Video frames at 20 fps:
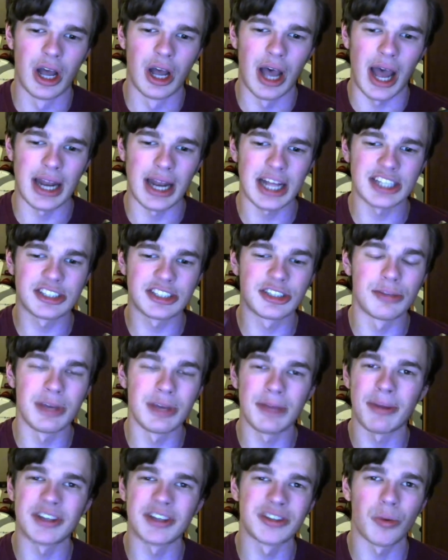And that's to me
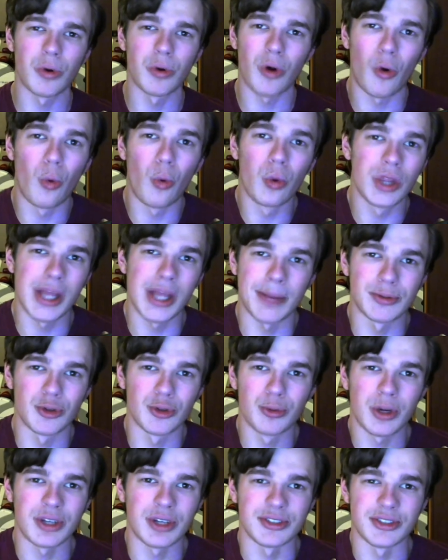basically what all the episode
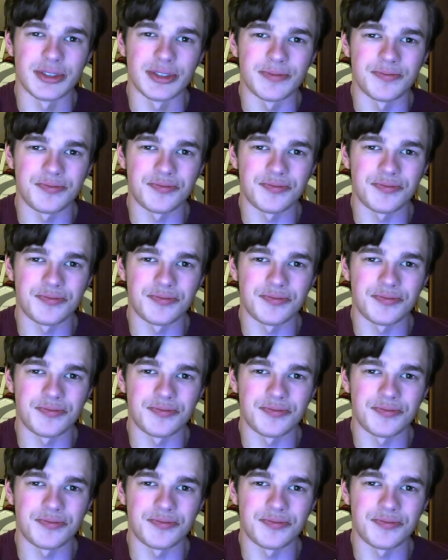was.